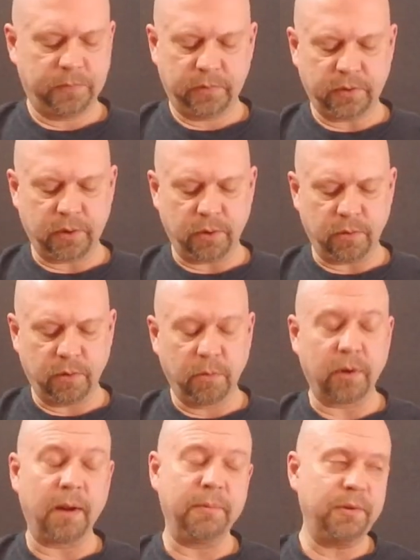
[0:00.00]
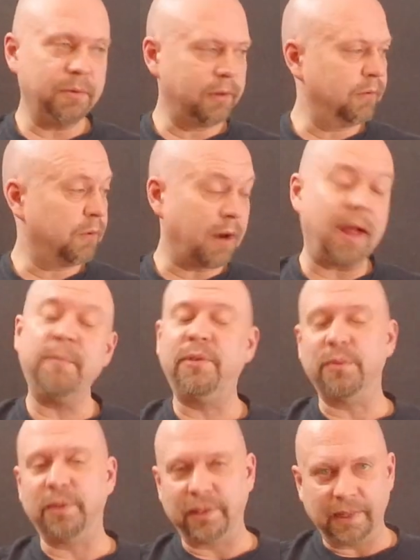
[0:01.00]
So what I'm
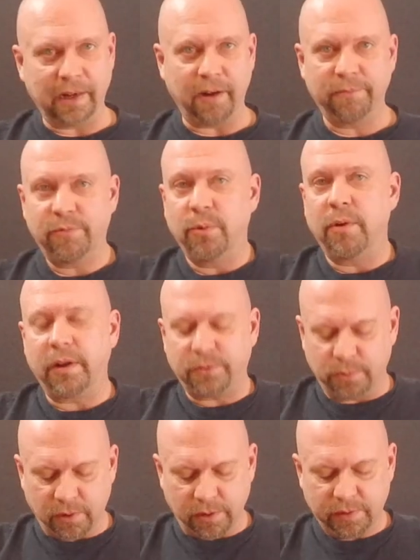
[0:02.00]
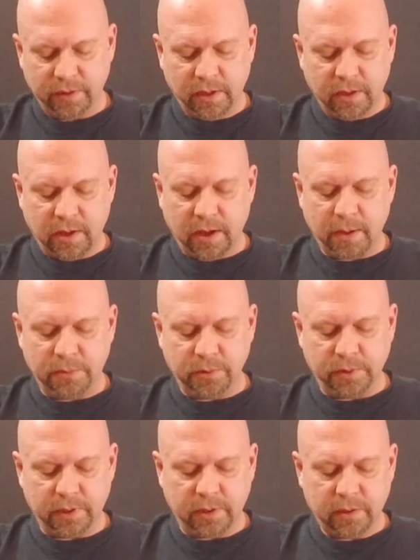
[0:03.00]
doing there, for what it's worth, I'm
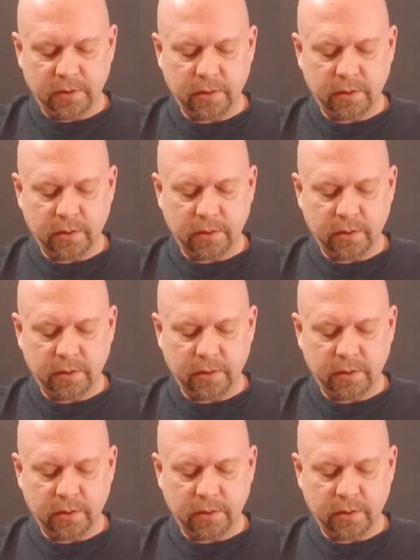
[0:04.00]
doing the.